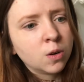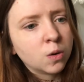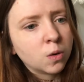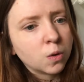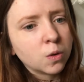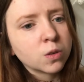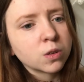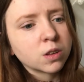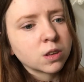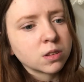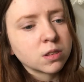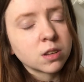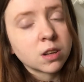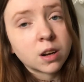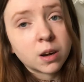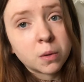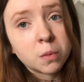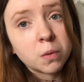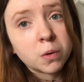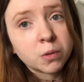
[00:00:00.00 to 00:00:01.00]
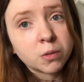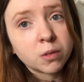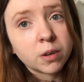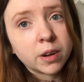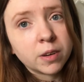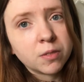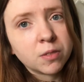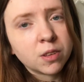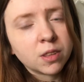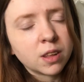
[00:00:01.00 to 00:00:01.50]
authors that I want to
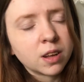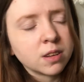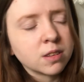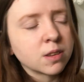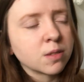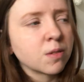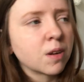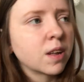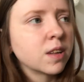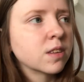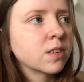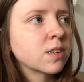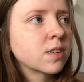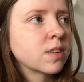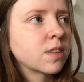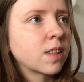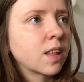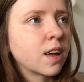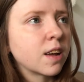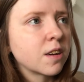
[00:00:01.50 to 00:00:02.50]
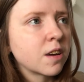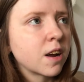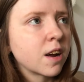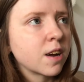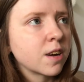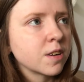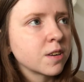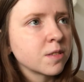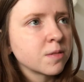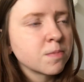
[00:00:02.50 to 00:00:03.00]
read for these events that
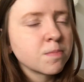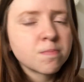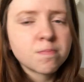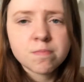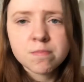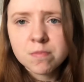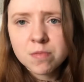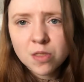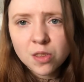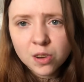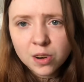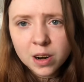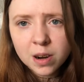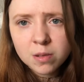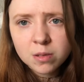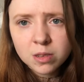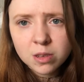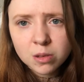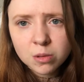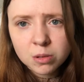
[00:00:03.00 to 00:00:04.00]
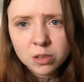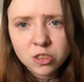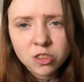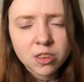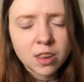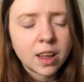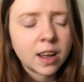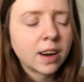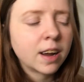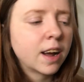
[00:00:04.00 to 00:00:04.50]
I thought I would switch that